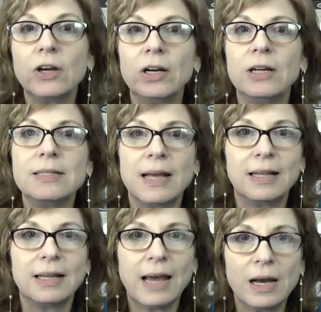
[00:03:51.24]
really good at
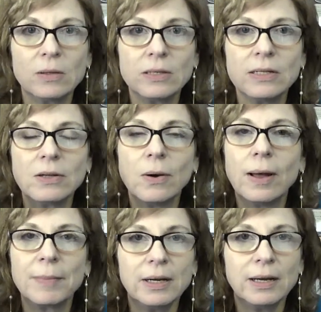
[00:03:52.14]
selling houses,
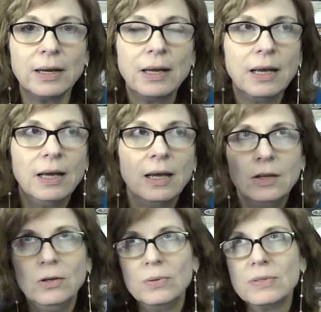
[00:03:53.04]
so I'm going to
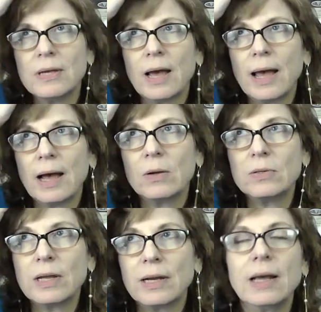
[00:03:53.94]
use the
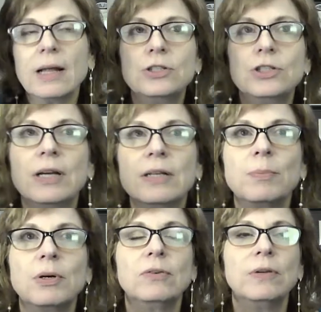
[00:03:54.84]
house analogy
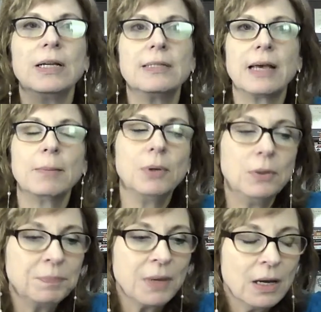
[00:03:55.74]
as a perfect
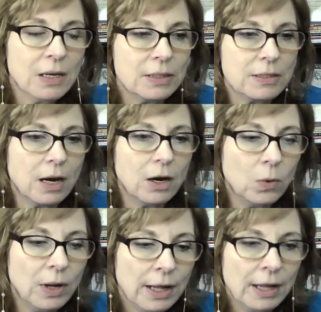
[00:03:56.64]
example.
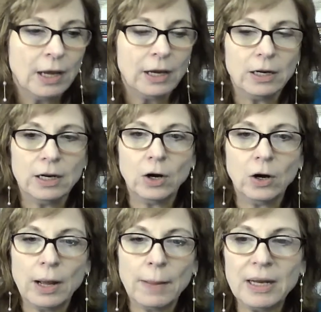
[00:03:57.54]
So,
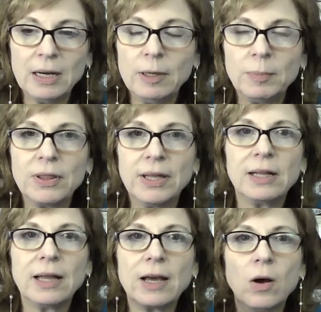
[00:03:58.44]
many people
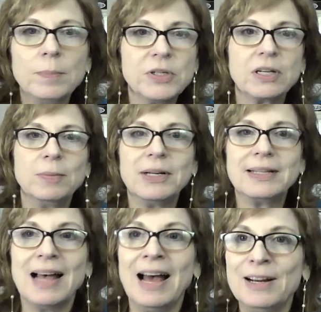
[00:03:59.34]
think like, oh, I'm just going to
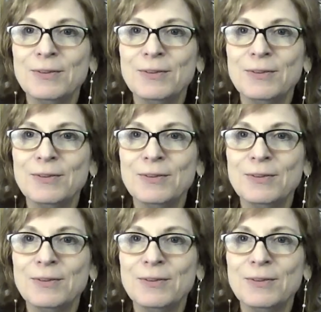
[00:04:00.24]
put a